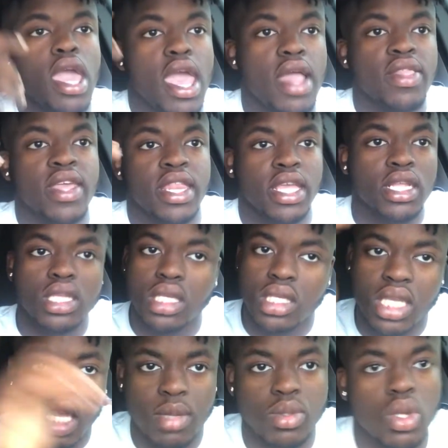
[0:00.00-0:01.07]
and then it
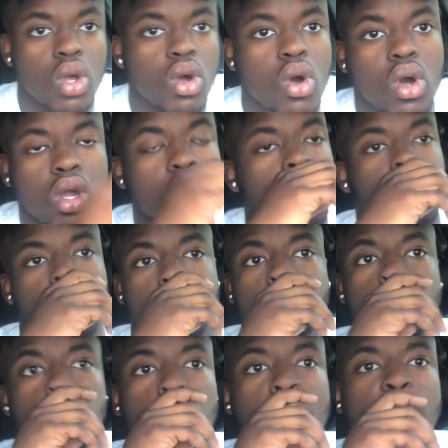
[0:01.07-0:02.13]
just keeps on going all the way
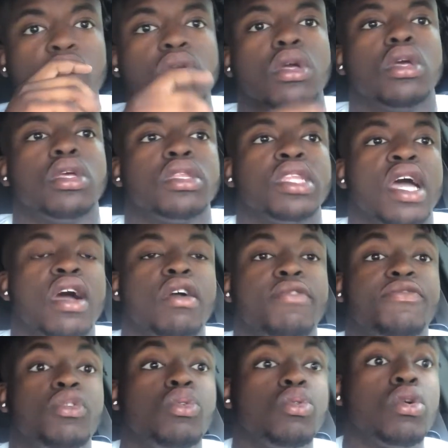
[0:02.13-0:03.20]
throughout. Now
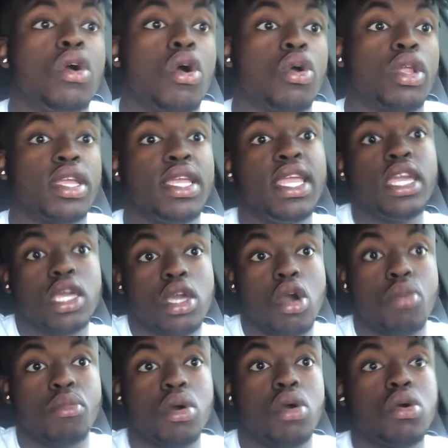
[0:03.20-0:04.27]
if you go to
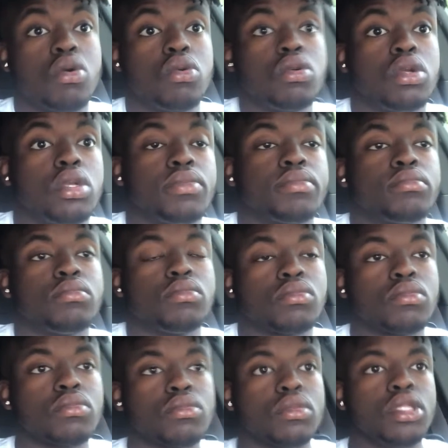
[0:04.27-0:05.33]
eco mode,
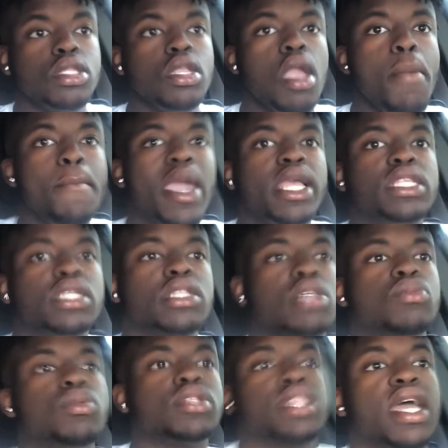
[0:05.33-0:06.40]

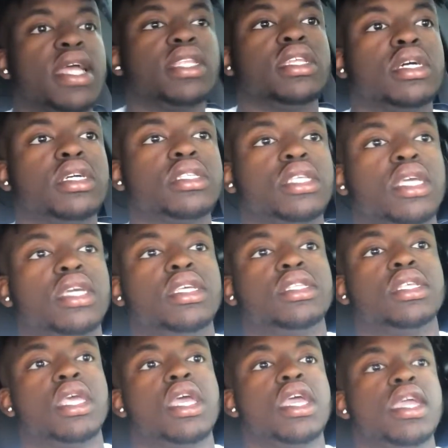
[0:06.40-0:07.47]
basically what that does
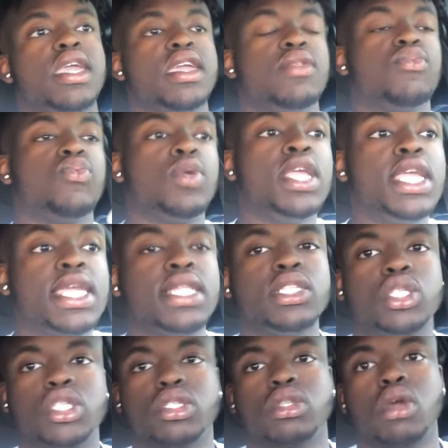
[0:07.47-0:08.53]
is it
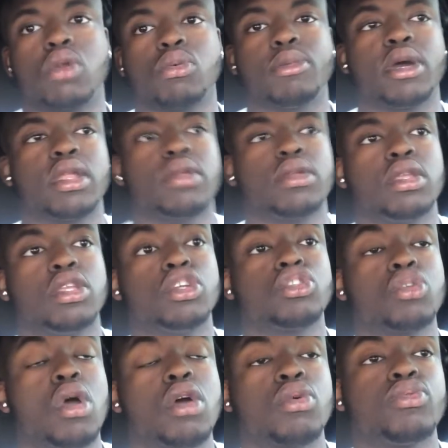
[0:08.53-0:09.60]
weakens your throttle body, your
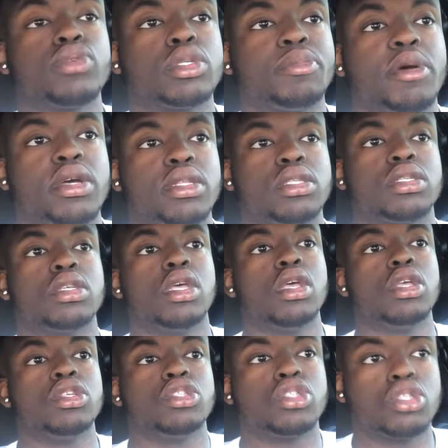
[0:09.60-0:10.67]
throttle response.
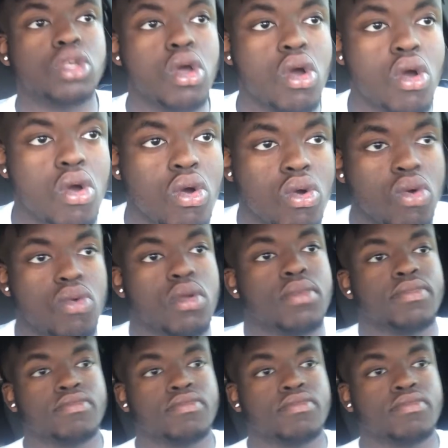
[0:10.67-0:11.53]
So